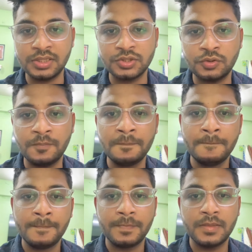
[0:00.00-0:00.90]
So
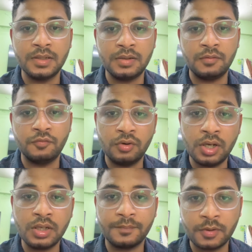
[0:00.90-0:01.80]
the
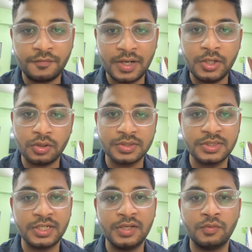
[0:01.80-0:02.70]
work profile
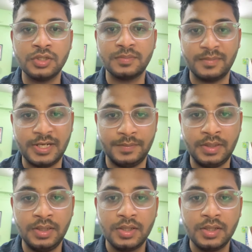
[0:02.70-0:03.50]
toxicity was minimal.